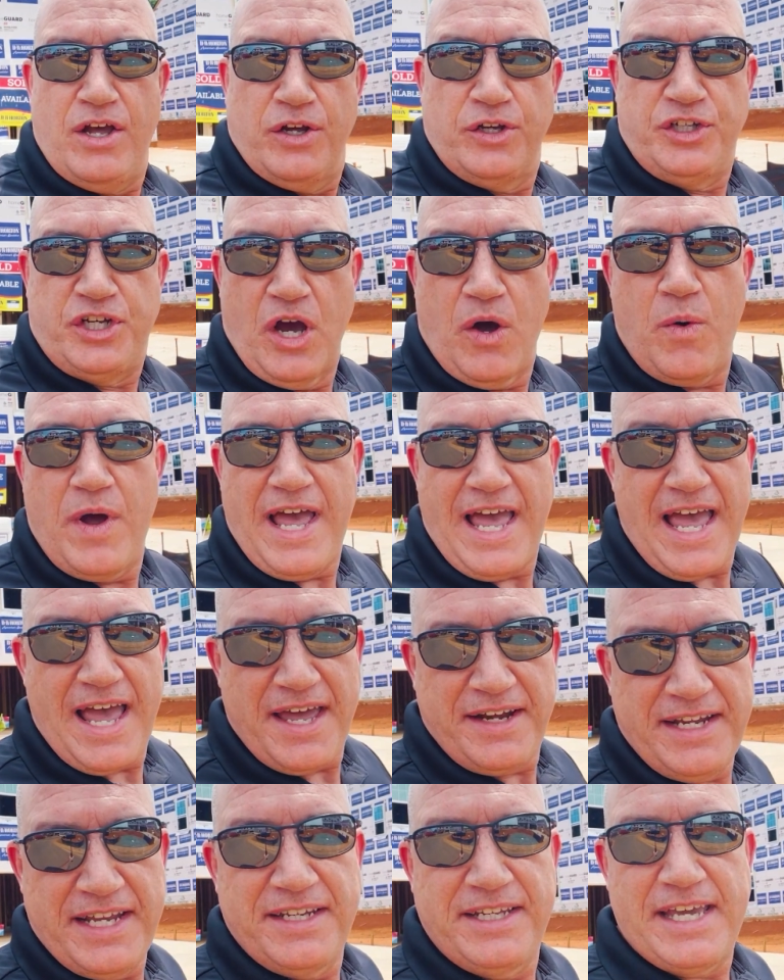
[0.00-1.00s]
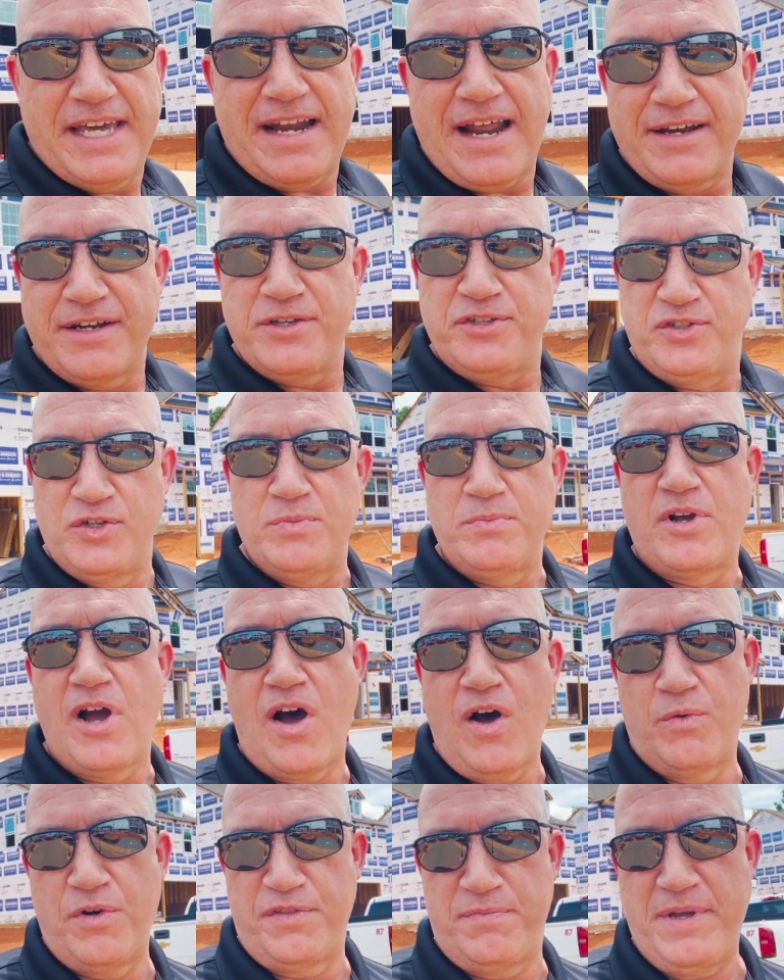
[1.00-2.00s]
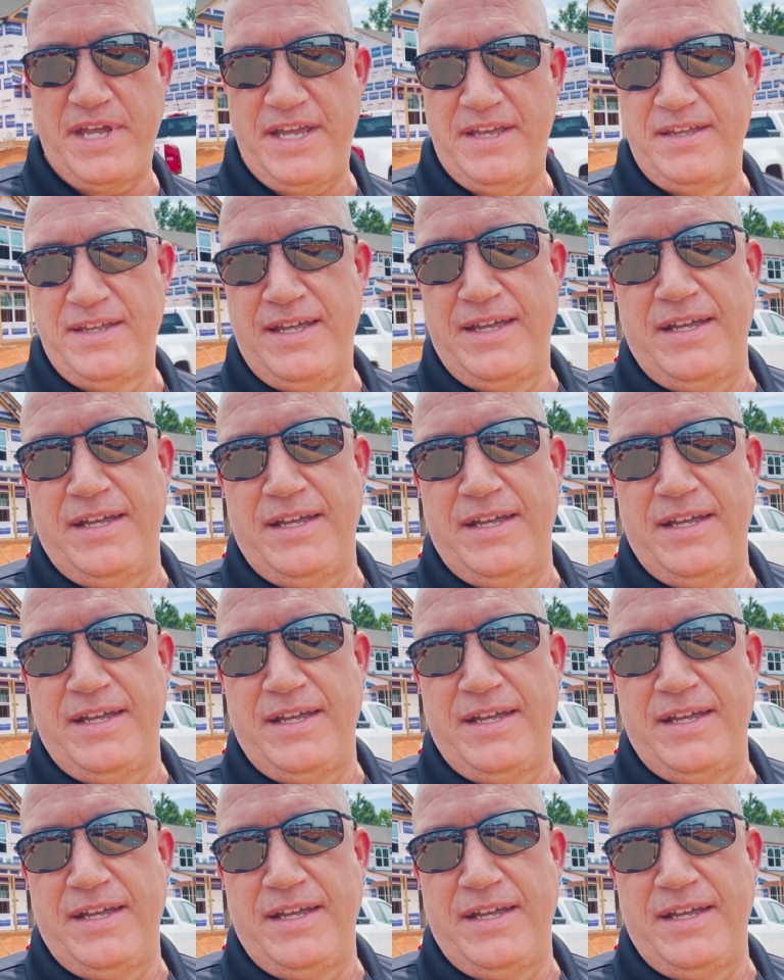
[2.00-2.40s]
go ahead and get on a Zoom call with me.